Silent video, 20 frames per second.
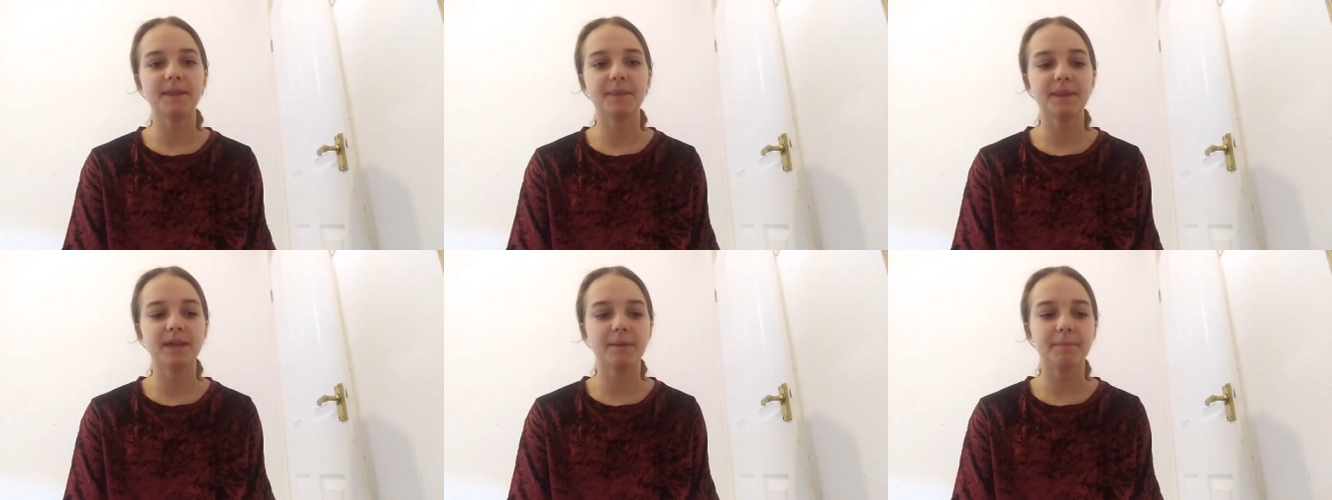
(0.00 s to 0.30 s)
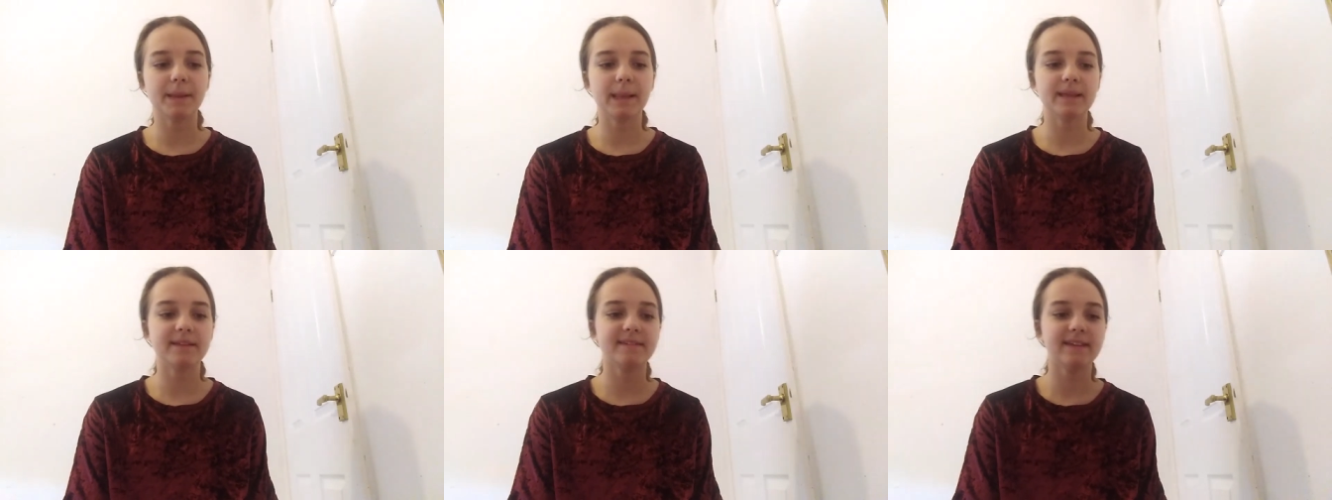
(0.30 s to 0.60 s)
the
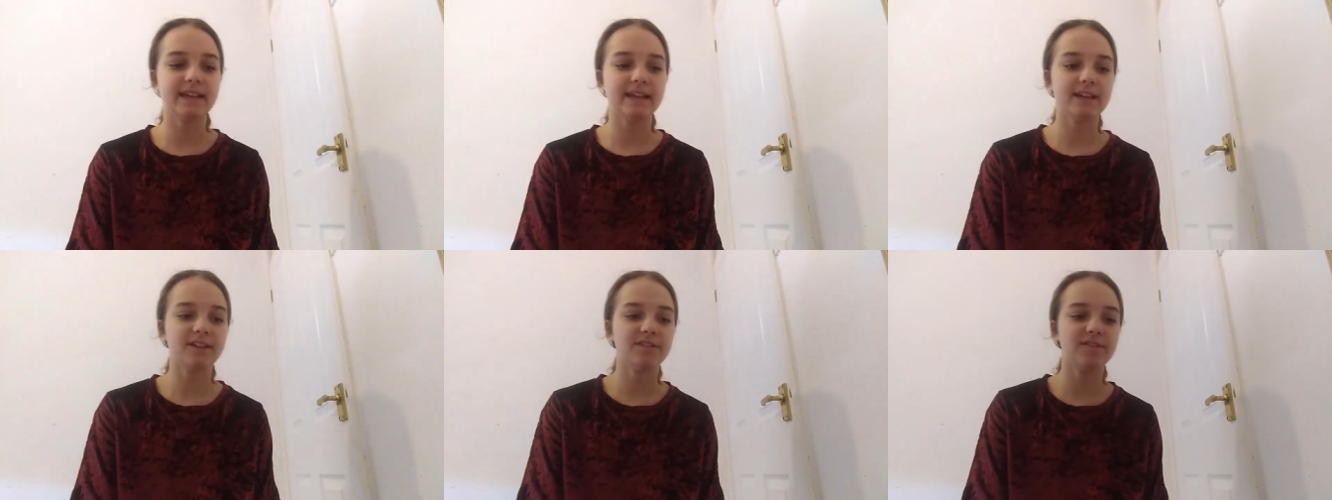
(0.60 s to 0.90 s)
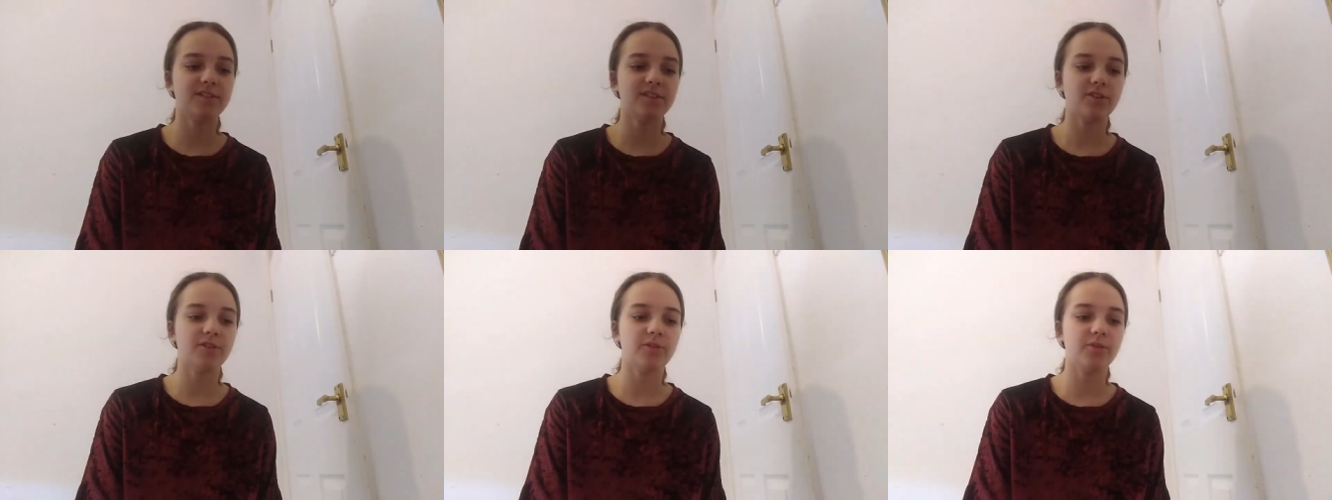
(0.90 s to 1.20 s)
ability
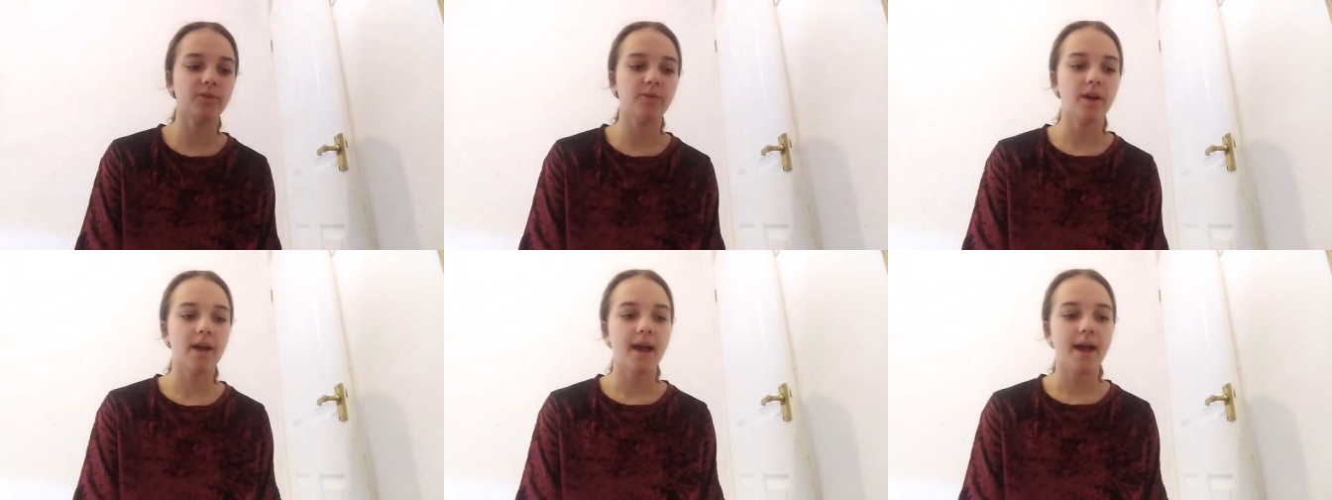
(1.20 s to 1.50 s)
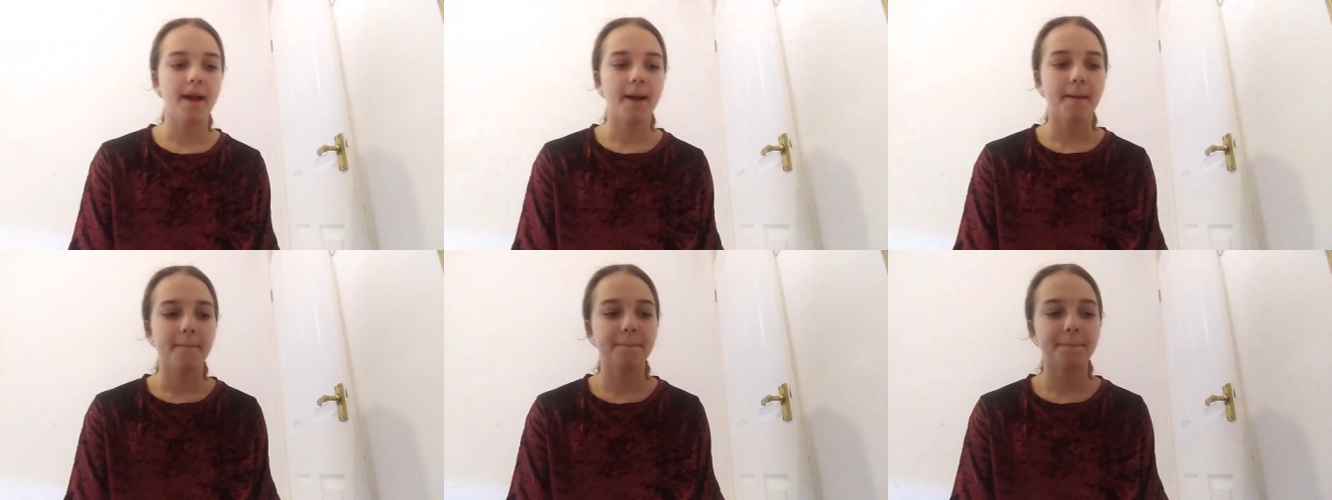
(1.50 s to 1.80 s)
to
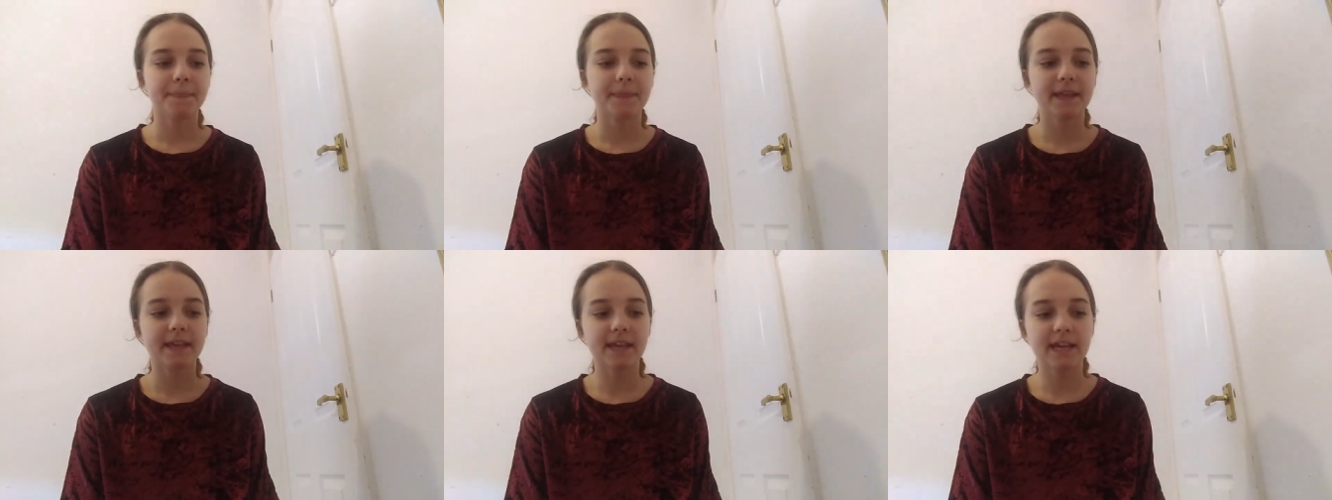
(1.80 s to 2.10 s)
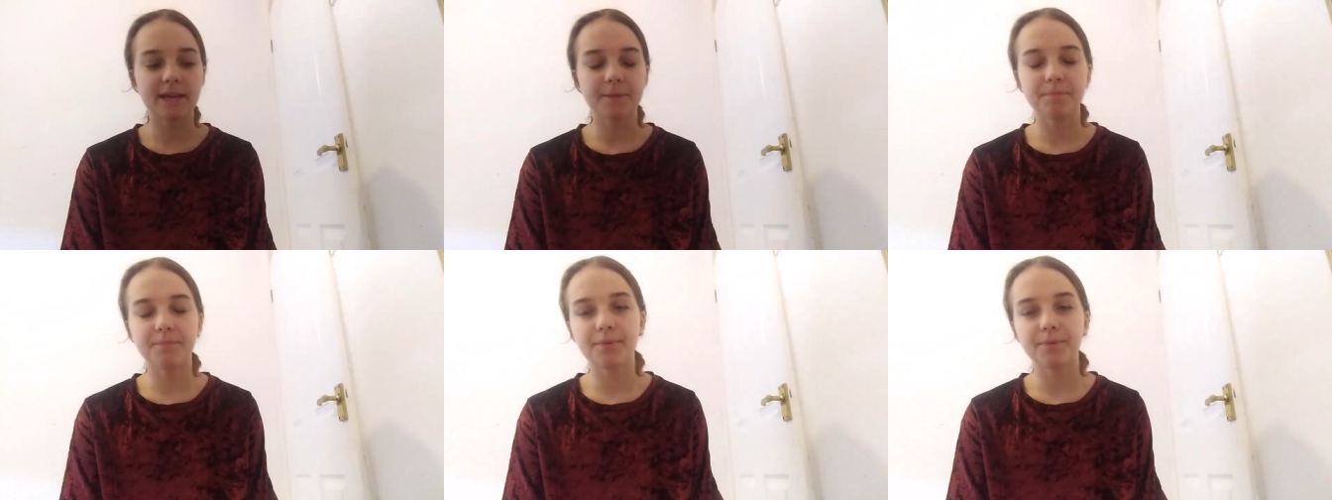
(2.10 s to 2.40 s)

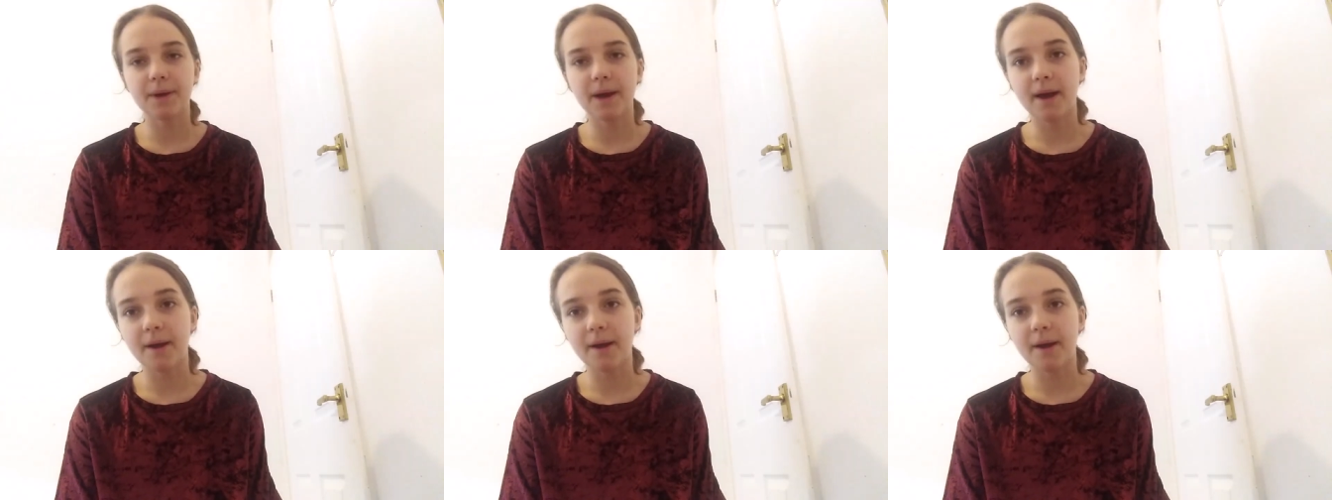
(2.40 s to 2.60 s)
keep